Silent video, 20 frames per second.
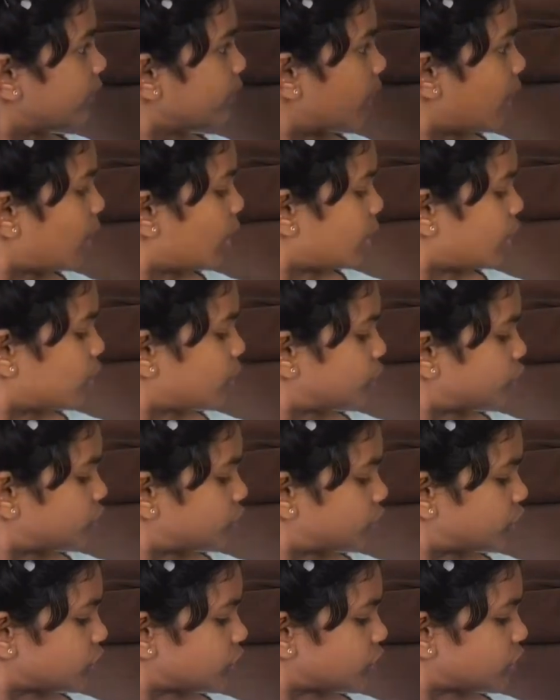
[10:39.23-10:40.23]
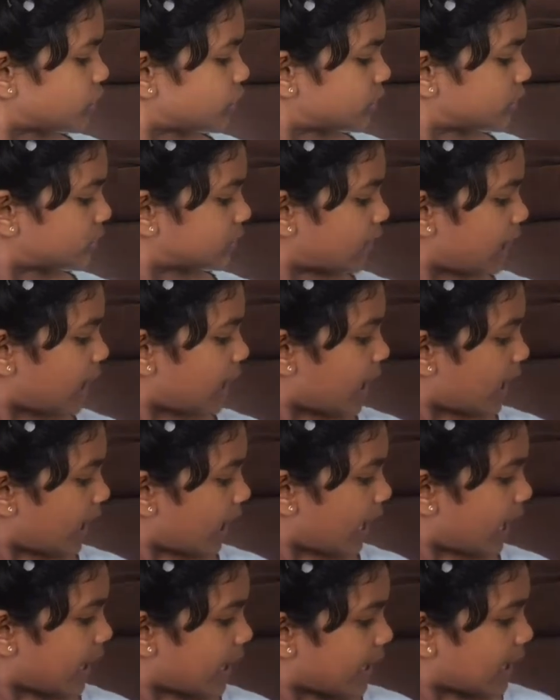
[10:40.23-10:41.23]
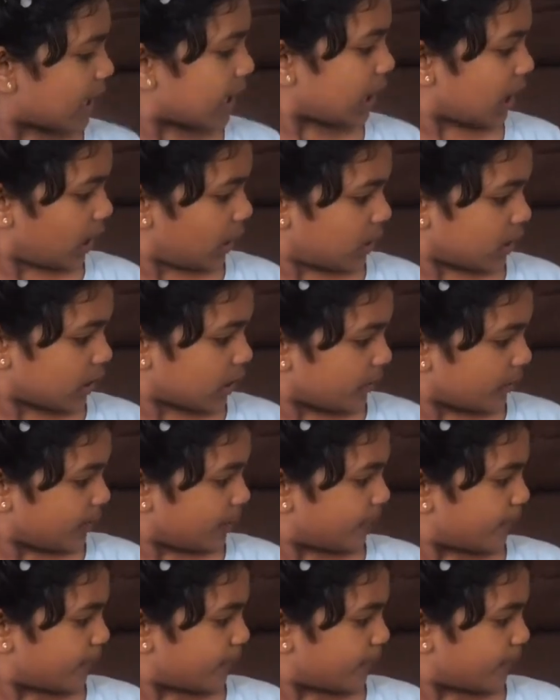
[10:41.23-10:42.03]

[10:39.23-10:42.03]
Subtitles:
potions, and here,